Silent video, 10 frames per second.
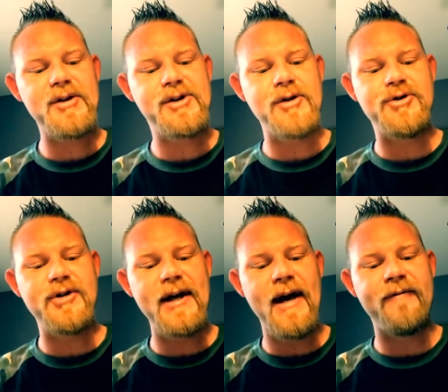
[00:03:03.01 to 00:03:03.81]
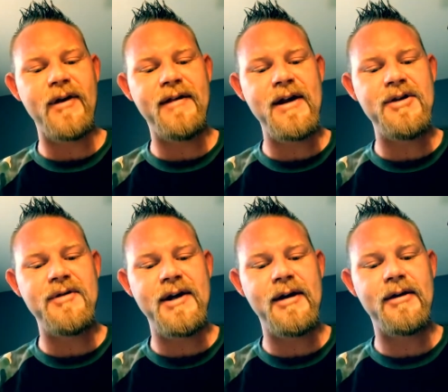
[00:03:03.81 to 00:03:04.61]
So treat everything you
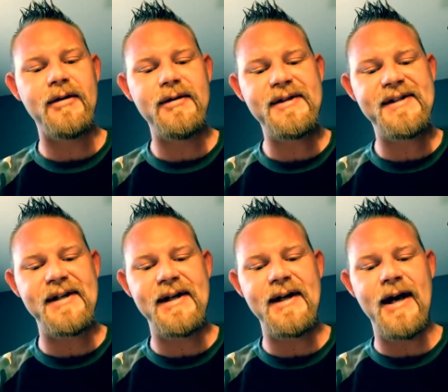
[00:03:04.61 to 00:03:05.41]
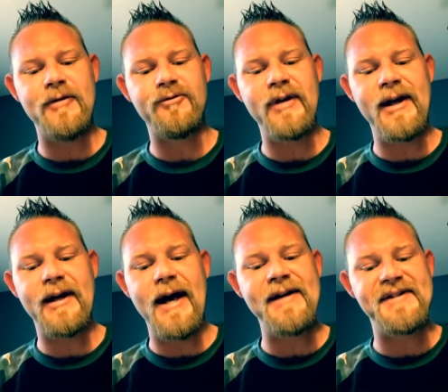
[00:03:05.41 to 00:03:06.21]
hear, see, and
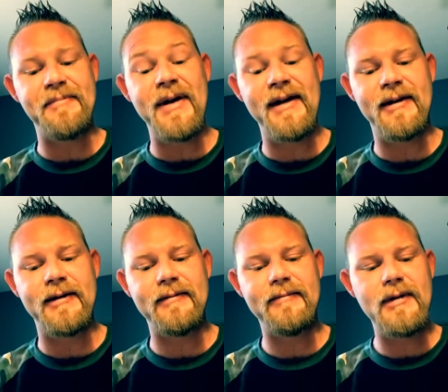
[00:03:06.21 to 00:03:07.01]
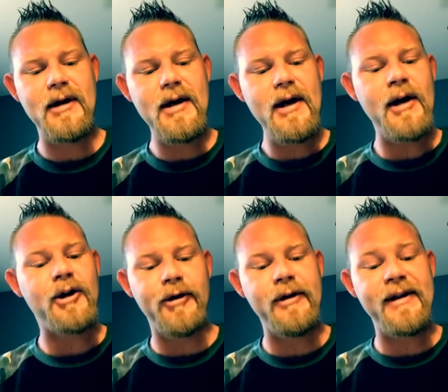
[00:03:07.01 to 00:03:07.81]
read as opinion,
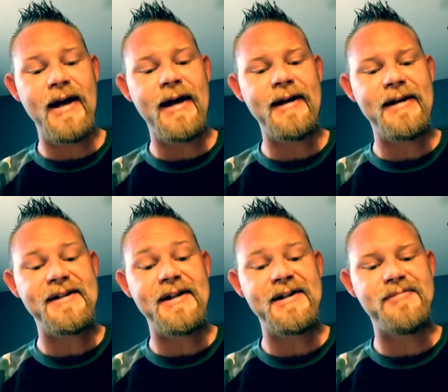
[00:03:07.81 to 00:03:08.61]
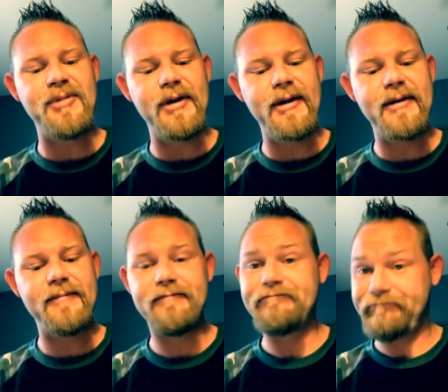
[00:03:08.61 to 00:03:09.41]
including the ideas in this book.
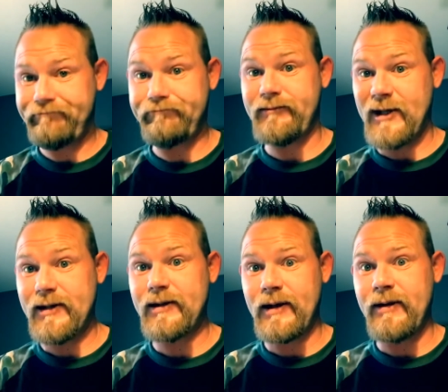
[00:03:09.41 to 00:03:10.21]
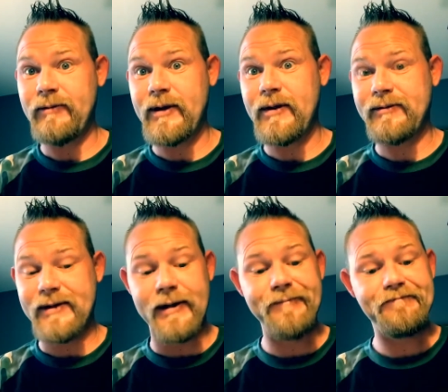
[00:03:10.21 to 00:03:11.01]
There we go,
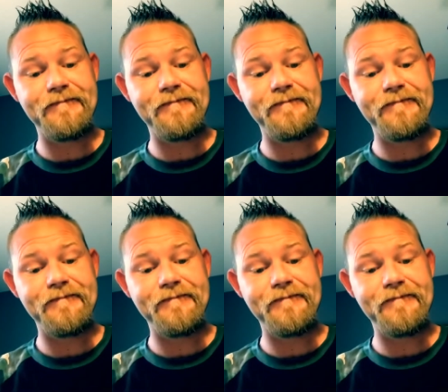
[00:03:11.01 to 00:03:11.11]
see?